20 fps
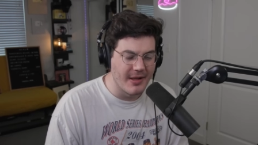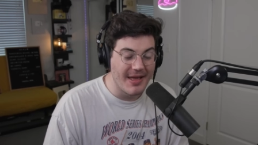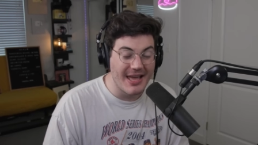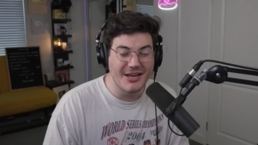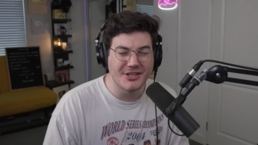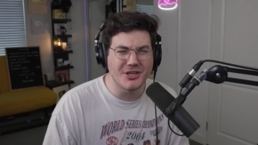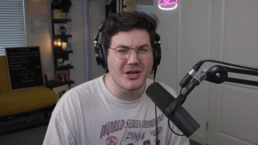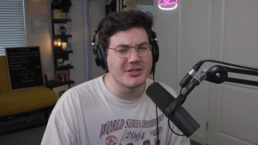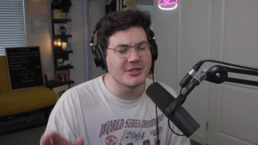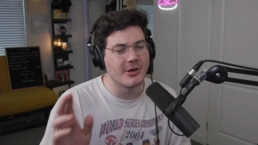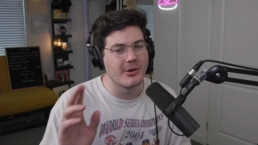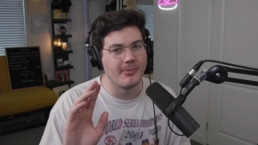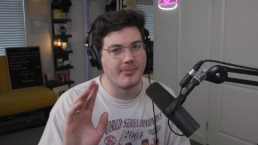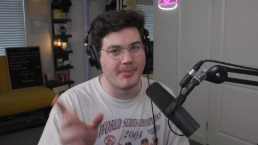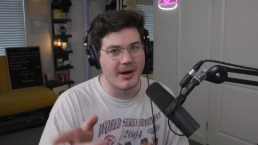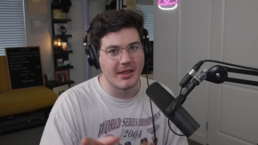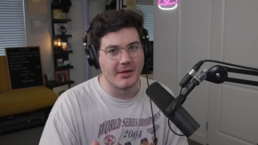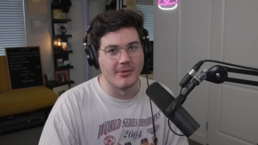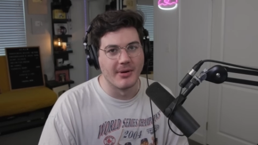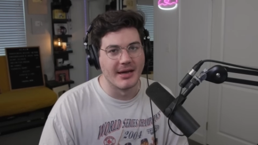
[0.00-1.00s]
and it's also
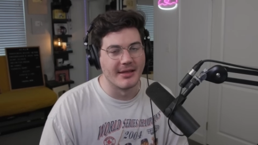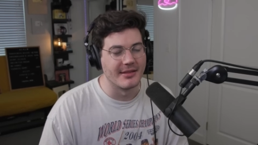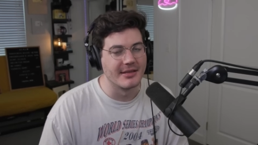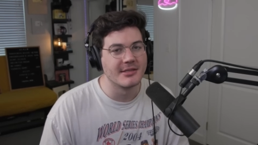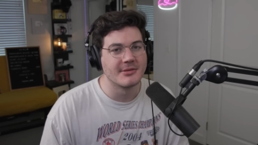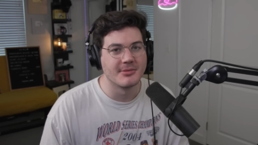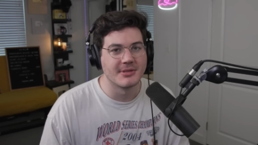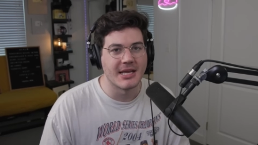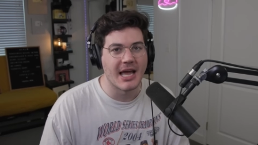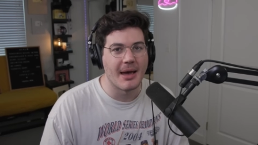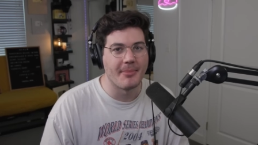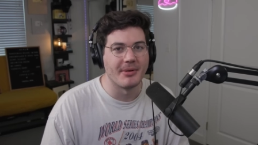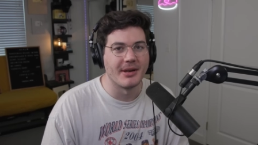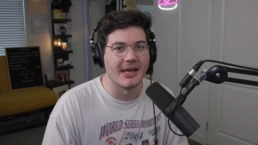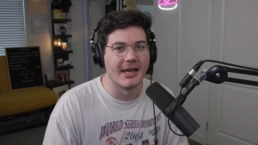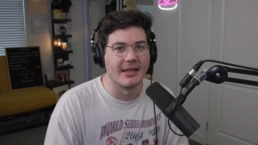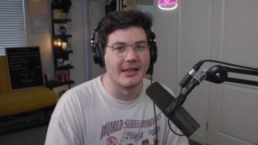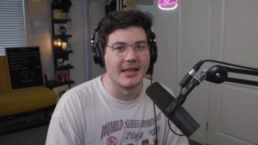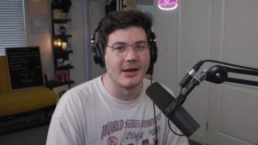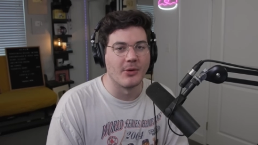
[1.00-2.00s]
by the way, this was happening
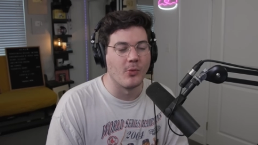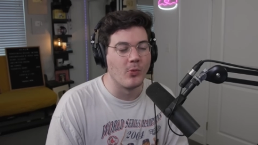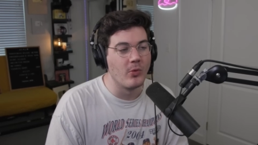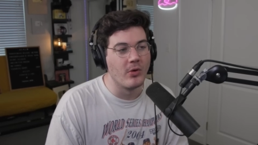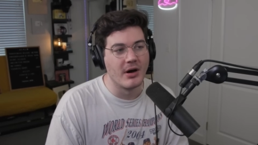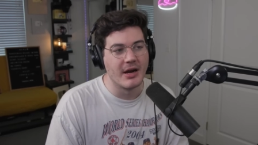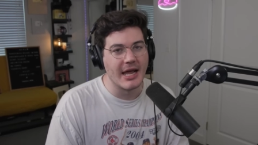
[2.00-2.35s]
at like 1